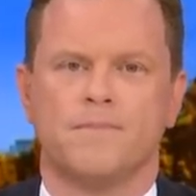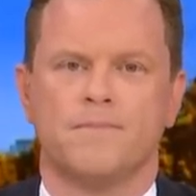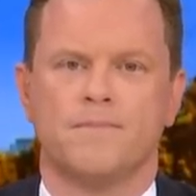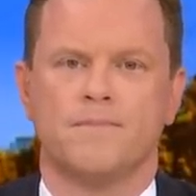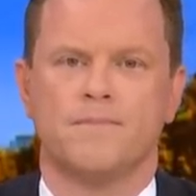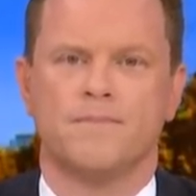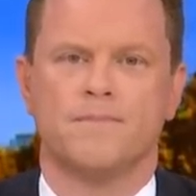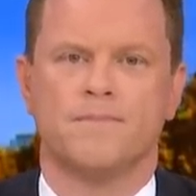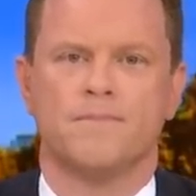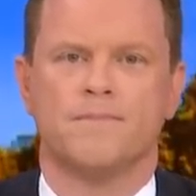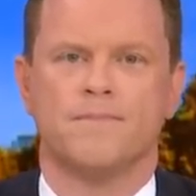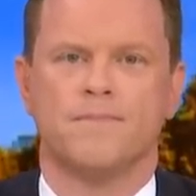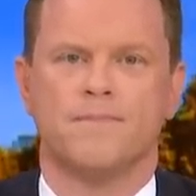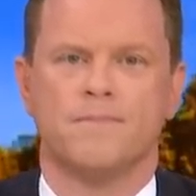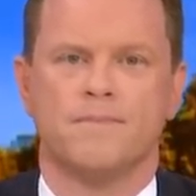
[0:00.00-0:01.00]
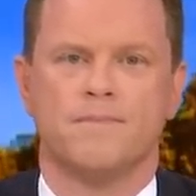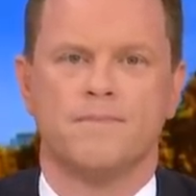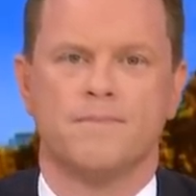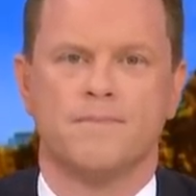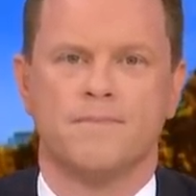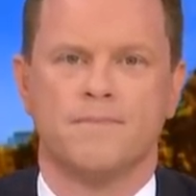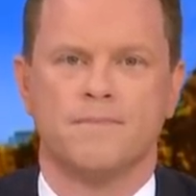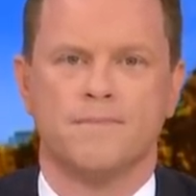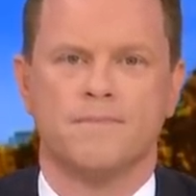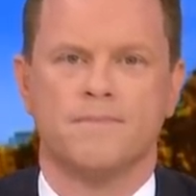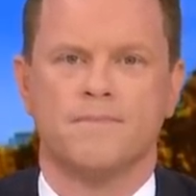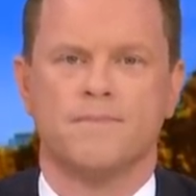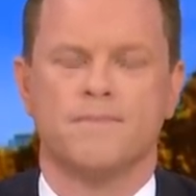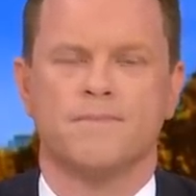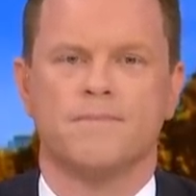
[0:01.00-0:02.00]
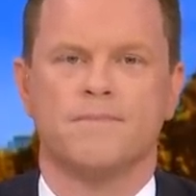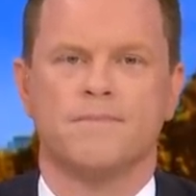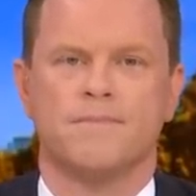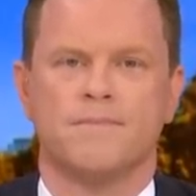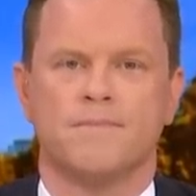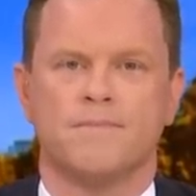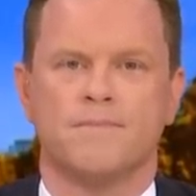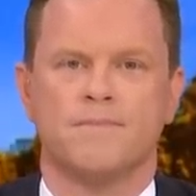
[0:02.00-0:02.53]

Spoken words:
The person shown says nothing.